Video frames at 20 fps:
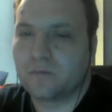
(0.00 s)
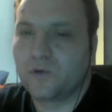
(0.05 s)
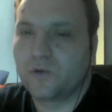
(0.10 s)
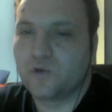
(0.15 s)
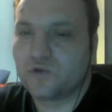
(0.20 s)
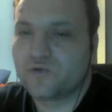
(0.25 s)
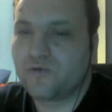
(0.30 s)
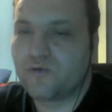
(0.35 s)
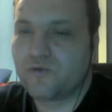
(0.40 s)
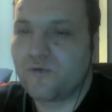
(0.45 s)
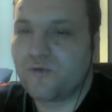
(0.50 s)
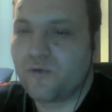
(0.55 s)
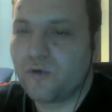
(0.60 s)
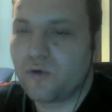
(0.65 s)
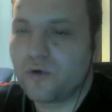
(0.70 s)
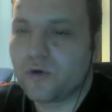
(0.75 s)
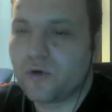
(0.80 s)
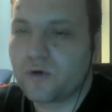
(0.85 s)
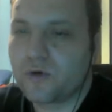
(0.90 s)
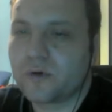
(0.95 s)
useful
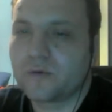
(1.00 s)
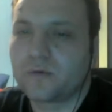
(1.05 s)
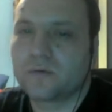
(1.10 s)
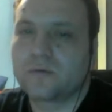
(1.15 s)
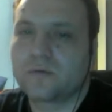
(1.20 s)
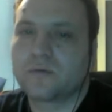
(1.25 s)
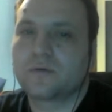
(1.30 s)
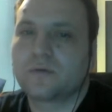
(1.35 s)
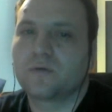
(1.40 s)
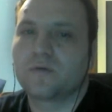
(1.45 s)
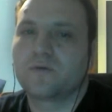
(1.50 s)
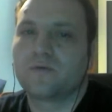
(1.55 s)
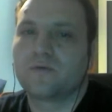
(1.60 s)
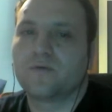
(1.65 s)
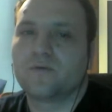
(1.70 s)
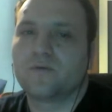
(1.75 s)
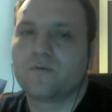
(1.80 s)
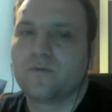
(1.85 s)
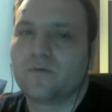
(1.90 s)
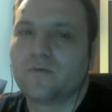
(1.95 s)
for
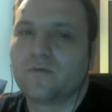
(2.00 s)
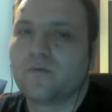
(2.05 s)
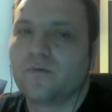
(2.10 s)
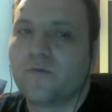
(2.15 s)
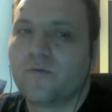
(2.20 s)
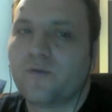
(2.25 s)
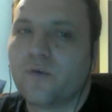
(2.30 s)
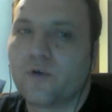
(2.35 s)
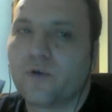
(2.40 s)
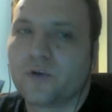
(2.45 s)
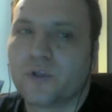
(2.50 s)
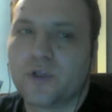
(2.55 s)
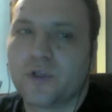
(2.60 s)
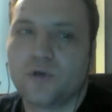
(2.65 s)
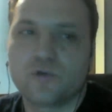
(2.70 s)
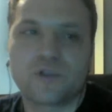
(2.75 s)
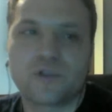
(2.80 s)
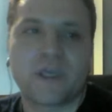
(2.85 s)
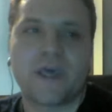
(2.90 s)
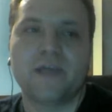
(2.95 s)
for
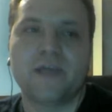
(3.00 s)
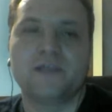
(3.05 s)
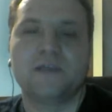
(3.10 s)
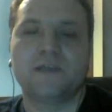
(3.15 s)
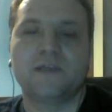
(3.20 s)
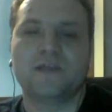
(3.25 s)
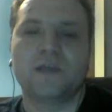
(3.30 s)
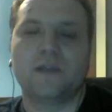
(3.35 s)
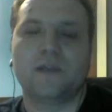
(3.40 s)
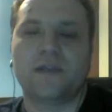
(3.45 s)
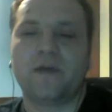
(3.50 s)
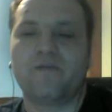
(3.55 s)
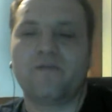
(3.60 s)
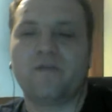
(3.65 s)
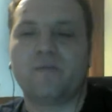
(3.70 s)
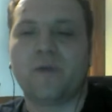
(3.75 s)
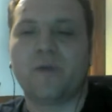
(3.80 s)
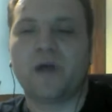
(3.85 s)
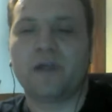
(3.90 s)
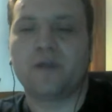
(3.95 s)
the use cases that
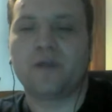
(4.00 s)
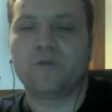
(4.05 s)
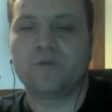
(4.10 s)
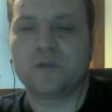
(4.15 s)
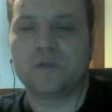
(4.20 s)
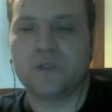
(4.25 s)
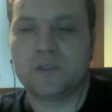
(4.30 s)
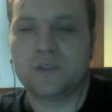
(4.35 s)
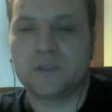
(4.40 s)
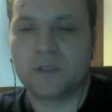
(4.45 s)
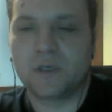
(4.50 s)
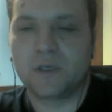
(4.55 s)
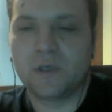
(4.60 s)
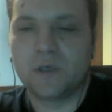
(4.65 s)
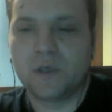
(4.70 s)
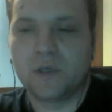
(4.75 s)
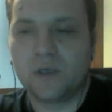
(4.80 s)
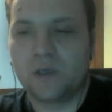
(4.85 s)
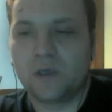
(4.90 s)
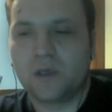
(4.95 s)
everybody uses.
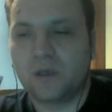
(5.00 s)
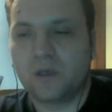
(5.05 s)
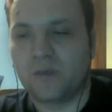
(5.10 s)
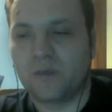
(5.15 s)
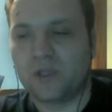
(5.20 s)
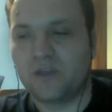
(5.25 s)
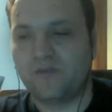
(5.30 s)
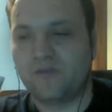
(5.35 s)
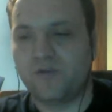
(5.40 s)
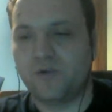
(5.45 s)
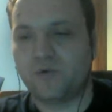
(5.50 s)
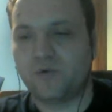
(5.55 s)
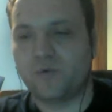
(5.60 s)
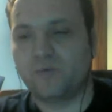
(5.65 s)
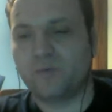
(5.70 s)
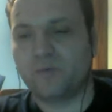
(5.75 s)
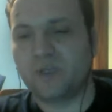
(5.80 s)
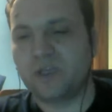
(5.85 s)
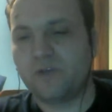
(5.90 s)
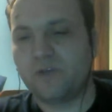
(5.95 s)
But if
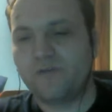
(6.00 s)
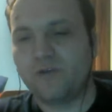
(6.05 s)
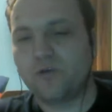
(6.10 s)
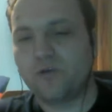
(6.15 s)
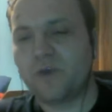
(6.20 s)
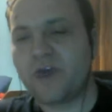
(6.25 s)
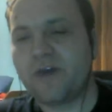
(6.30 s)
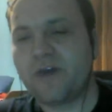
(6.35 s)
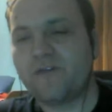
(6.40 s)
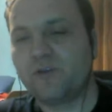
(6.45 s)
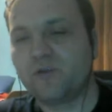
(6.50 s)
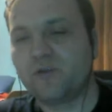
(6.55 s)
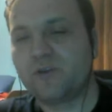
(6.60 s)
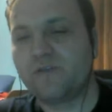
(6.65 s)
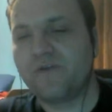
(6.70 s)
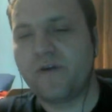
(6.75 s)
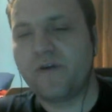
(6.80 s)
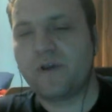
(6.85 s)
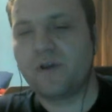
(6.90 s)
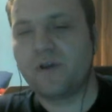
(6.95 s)
you but if you have to
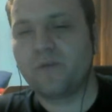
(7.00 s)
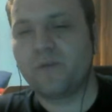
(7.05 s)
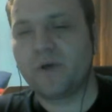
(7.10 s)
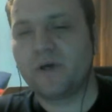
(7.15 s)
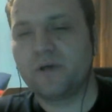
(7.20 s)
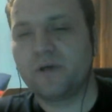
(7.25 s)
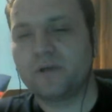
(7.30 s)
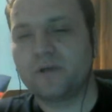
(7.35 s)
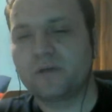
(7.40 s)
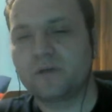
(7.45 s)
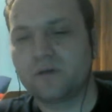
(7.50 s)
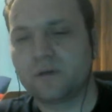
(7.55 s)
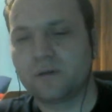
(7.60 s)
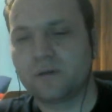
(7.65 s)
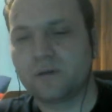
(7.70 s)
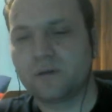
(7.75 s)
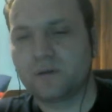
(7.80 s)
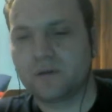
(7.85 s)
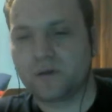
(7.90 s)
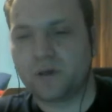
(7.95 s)
develop a
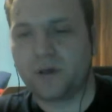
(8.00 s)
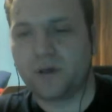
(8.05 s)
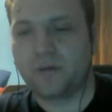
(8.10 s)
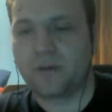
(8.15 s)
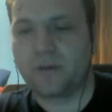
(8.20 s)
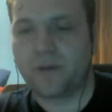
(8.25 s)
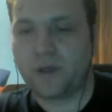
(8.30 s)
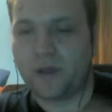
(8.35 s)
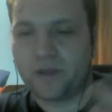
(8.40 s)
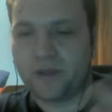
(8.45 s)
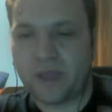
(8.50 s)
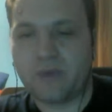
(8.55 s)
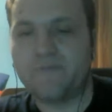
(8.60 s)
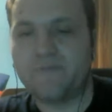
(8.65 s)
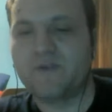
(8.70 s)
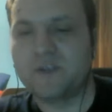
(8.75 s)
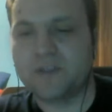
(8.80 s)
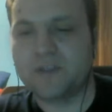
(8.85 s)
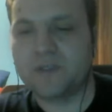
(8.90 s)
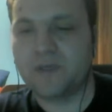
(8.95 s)
an, an M
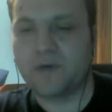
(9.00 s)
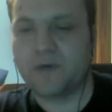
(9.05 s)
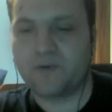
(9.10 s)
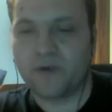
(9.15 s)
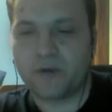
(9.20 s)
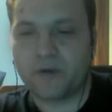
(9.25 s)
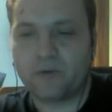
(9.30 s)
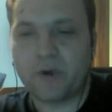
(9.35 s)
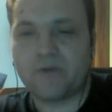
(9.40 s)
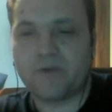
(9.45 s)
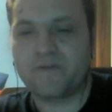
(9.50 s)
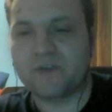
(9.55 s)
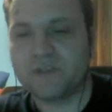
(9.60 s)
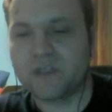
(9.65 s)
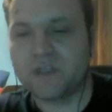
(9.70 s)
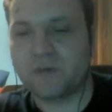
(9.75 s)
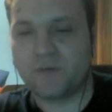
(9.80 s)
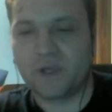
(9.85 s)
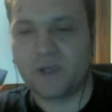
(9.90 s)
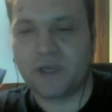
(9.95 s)
V C, a real M V
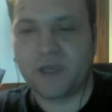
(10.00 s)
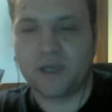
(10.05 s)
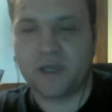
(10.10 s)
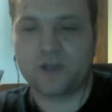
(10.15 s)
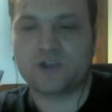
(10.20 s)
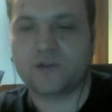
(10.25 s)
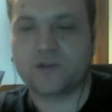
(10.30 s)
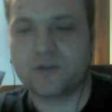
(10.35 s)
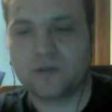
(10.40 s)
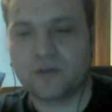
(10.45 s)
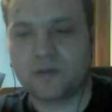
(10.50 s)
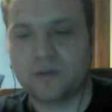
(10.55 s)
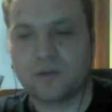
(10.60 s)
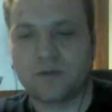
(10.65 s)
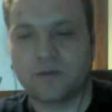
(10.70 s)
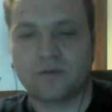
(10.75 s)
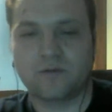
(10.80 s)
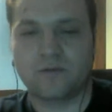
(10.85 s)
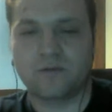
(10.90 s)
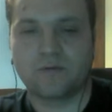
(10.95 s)
C application
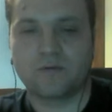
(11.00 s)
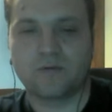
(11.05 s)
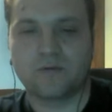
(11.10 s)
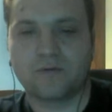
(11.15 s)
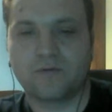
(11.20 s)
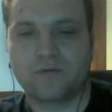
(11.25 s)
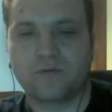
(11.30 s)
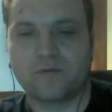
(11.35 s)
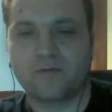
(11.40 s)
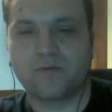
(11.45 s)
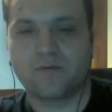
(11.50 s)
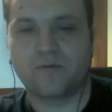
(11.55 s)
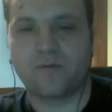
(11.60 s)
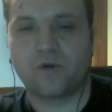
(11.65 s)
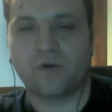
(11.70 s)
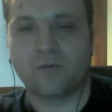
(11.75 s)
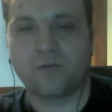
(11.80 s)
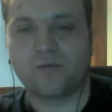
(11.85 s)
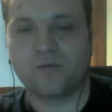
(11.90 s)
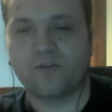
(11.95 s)
mm-hmm.
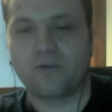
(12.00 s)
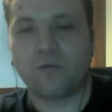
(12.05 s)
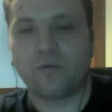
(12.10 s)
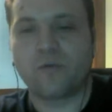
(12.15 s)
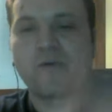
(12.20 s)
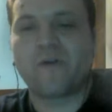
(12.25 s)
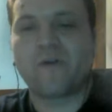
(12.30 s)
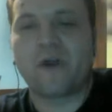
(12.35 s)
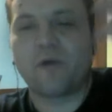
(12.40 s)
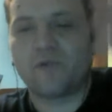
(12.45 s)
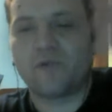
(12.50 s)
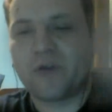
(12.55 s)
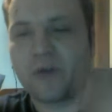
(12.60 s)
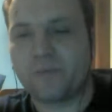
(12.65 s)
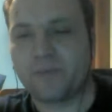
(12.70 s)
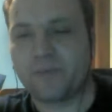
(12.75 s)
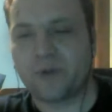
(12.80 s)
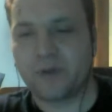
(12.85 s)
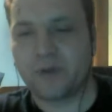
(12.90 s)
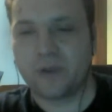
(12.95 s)
from from ground
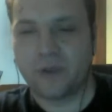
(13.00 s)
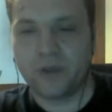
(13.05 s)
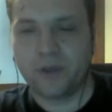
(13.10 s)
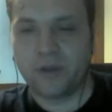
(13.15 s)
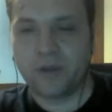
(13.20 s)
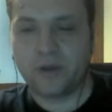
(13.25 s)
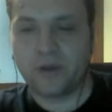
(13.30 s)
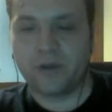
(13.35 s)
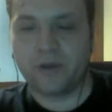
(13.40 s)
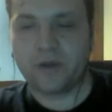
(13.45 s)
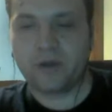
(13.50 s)
up mm-hmm.